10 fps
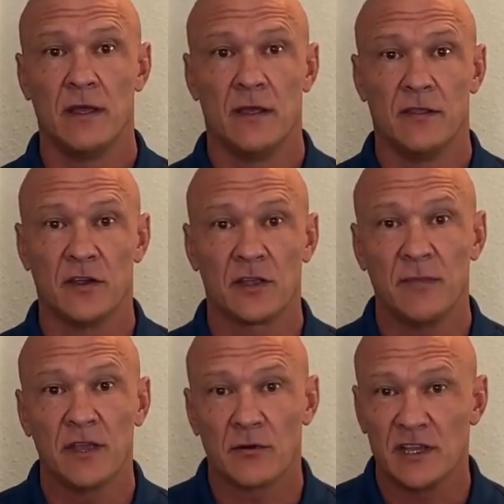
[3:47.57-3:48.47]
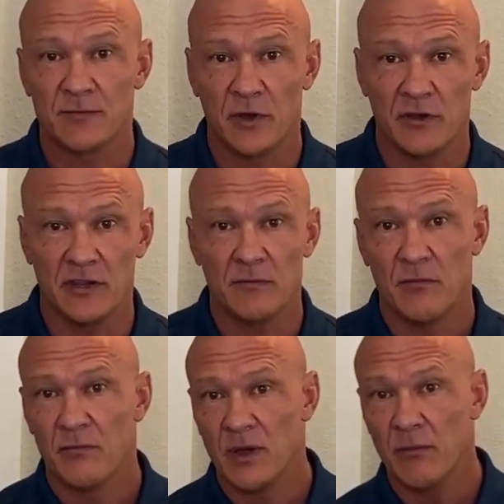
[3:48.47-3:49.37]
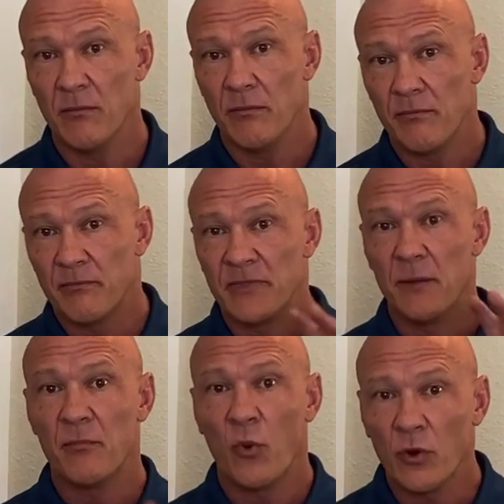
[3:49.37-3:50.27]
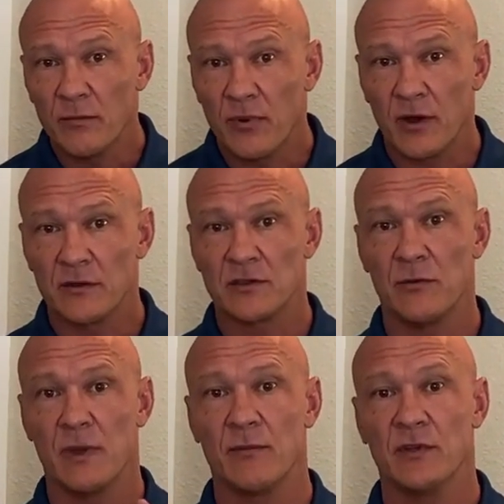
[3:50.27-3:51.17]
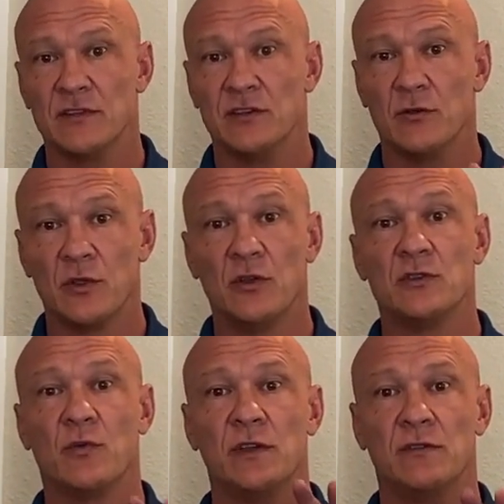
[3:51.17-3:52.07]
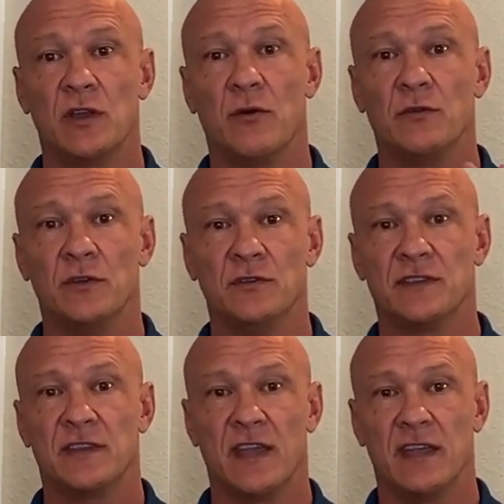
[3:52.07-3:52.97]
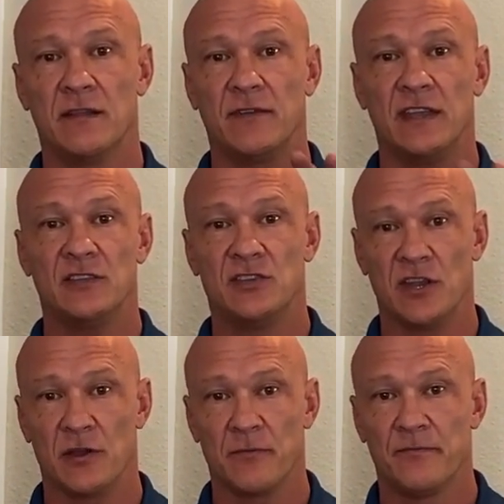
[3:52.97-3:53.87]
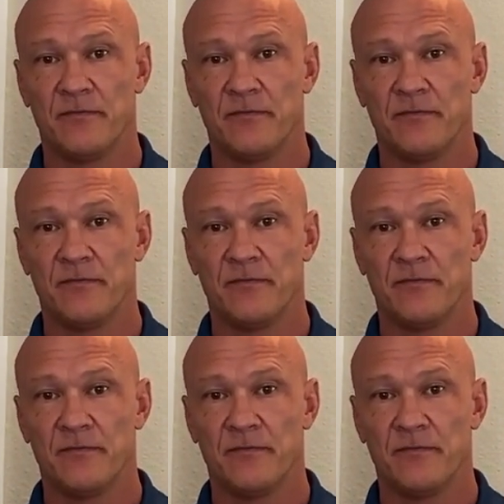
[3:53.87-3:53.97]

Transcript: There can be a grace period, but the important part to remember is you lose what you don't use at the end of each year.